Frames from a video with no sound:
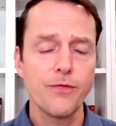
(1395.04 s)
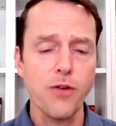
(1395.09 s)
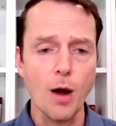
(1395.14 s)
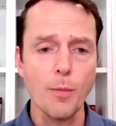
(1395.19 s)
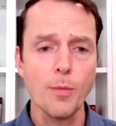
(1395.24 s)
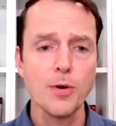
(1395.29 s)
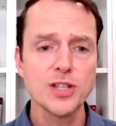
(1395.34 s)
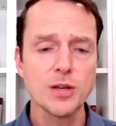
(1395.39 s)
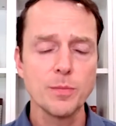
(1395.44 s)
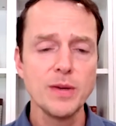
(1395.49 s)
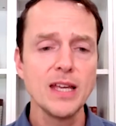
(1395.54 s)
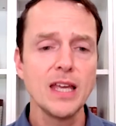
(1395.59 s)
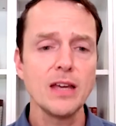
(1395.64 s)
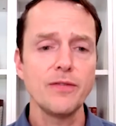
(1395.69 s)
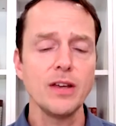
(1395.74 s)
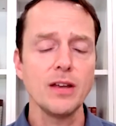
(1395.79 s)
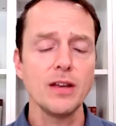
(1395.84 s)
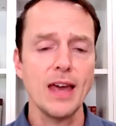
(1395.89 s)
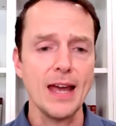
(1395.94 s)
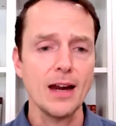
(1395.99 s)
farmers have been
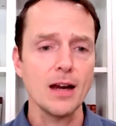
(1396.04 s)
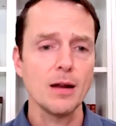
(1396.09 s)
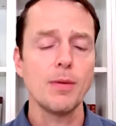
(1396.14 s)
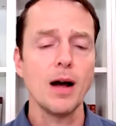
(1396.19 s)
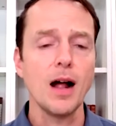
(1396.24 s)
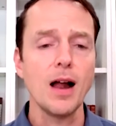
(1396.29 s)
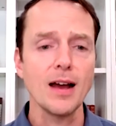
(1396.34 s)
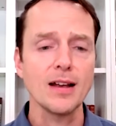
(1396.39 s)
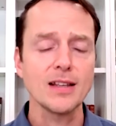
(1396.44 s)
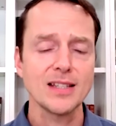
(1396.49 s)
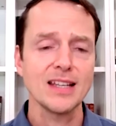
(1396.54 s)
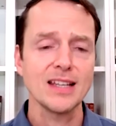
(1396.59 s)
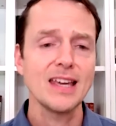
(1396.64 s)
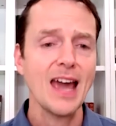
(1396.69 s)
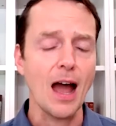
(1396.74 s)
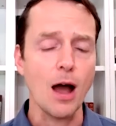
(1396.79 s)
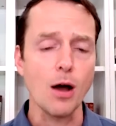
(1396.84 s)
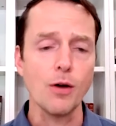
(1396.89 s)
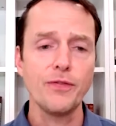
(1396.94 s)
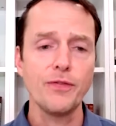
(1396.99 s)
giving antibiotics in
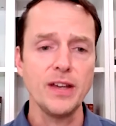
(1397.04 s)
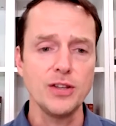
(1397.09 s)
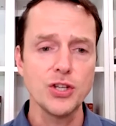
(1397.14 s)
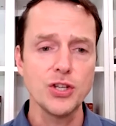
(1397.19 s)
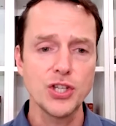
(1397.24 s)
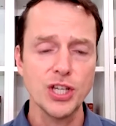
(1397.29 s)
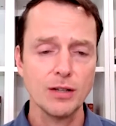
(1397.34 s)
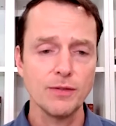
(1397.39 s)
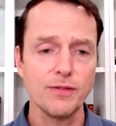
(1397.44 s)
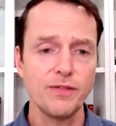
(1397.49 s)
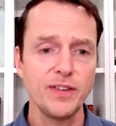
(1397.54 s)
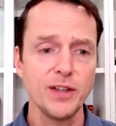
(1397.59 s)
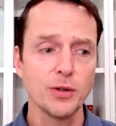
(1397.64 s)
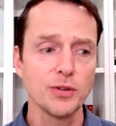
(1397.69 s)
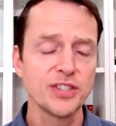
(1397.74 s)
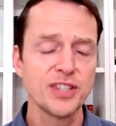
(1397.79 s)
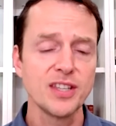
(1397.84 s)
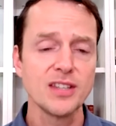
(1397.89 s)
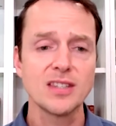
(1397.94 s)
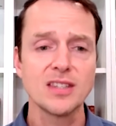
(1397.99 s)
cow feed and chicken
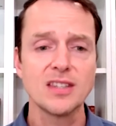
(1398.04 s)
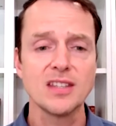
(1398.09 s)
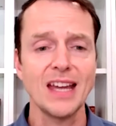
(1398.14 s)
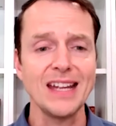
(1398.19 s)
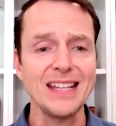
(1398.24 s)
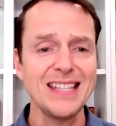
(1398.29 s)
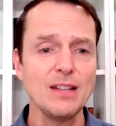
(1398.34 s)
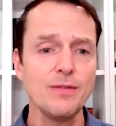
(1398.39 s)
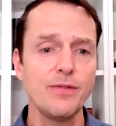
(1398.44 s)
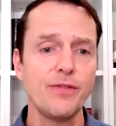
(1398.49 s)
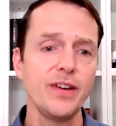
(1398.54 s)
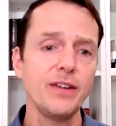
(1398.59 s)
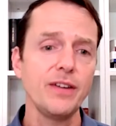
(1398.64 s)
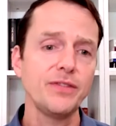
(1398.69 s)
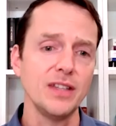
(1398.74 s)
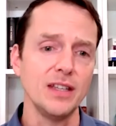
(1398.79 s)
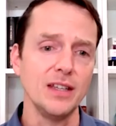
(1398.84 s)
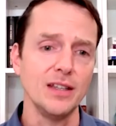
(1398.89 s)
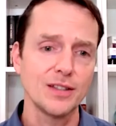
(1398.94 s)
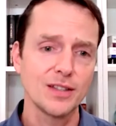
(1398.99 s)
feed since the
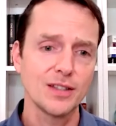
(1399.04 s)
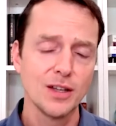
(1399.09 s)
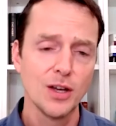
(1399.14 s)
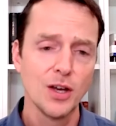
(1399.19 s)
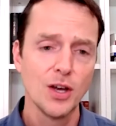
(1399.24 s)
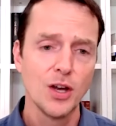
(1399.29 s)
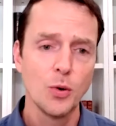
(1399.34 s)
1950s